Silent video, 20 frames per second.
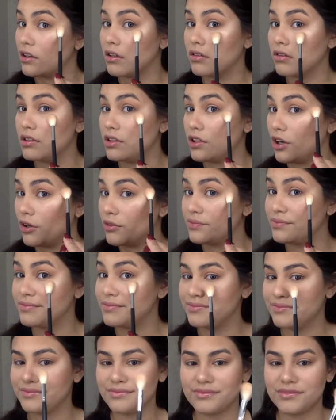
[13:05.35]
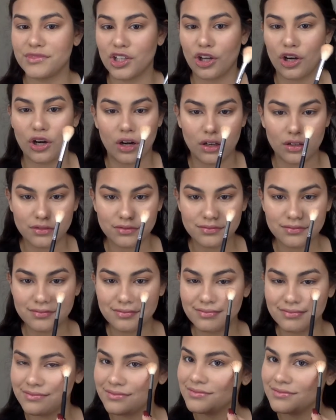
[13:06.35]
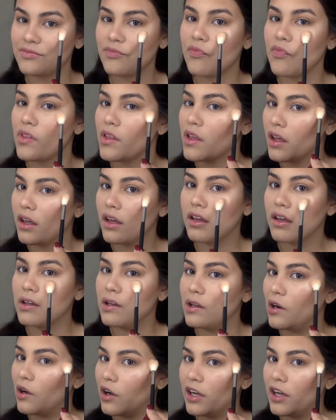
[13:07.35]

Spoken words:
you know, the glow. You know,